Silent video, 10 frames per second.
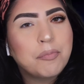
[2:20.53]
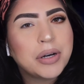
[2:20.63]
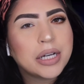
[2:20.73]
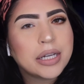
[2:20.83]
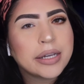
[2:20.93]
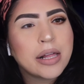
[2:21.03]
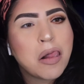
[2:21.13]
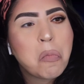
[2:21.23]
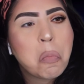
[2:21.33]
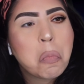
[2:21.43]
but
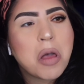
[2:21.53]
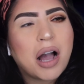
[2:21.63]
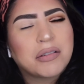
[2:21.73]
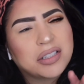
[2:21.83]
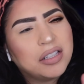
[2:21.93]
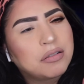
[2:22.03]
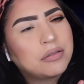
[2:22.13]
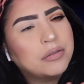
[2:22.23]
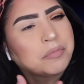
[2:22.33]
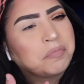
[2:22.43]
I was a
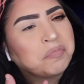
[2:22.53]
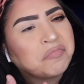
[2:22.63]
little